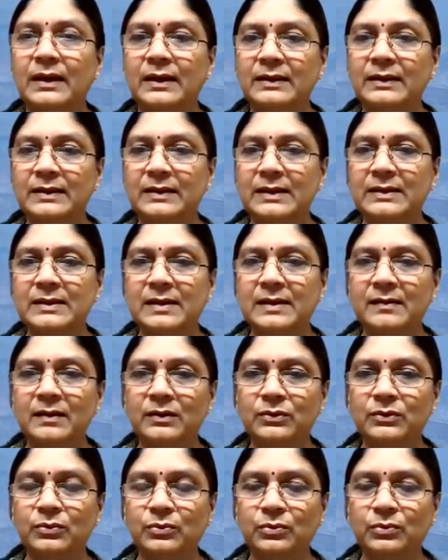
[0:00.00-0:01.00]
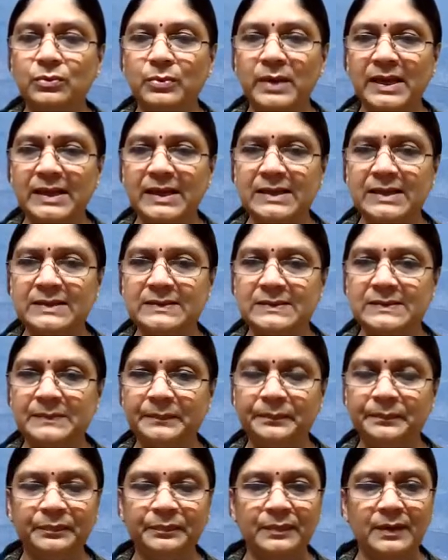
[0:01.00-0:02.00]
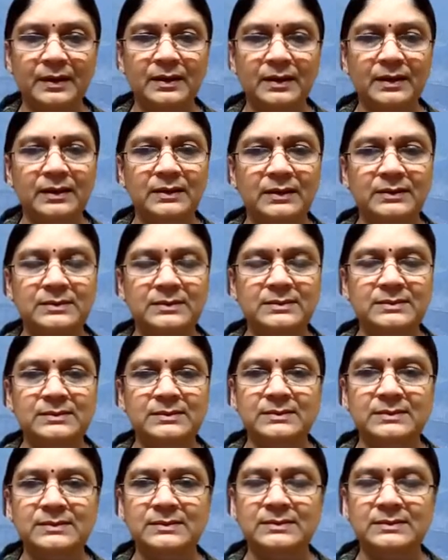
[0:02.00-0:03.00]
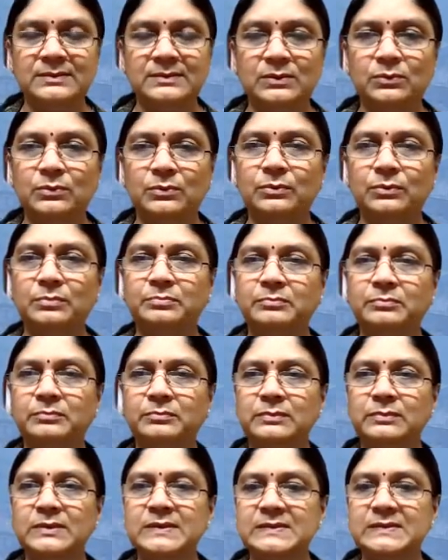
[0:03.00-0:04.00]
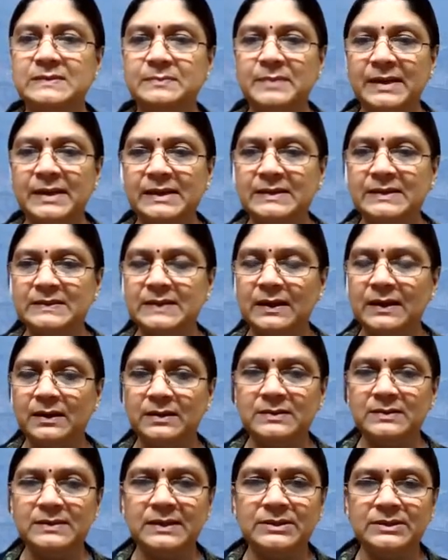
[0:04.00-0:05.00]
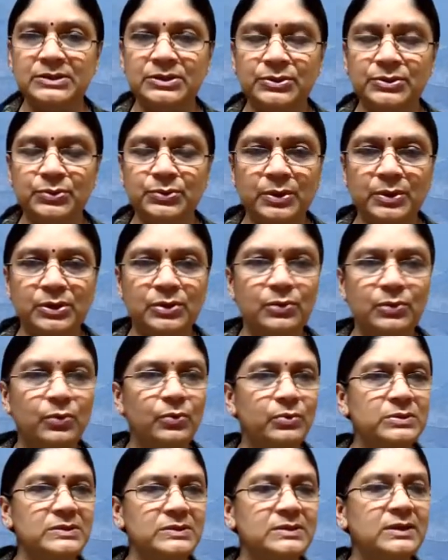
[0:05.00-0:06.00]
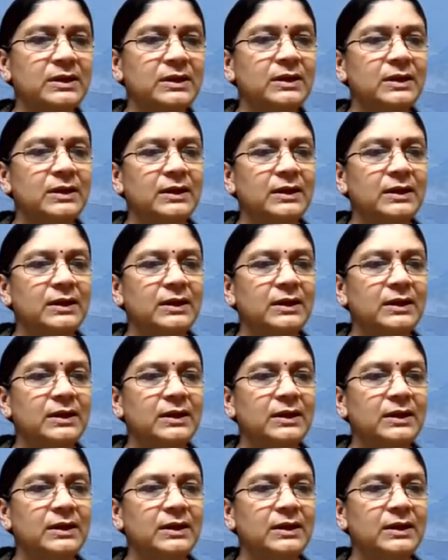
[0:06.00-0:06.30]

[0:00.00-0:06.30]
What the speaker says: I think there are no queries. So this brings our session to a close.